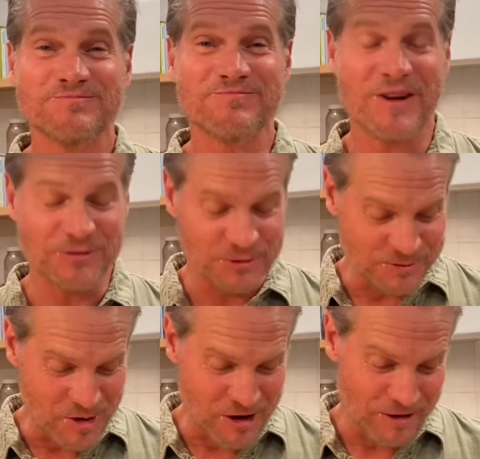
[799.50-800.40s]
That one's
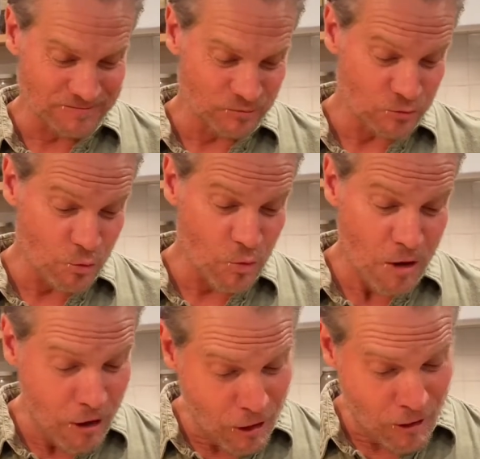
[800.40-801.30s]
better.
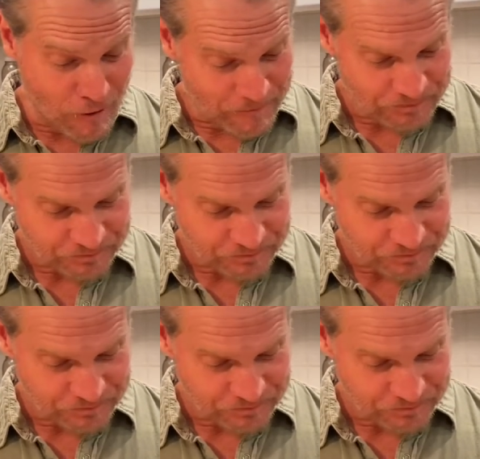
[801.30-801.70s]
Whoa.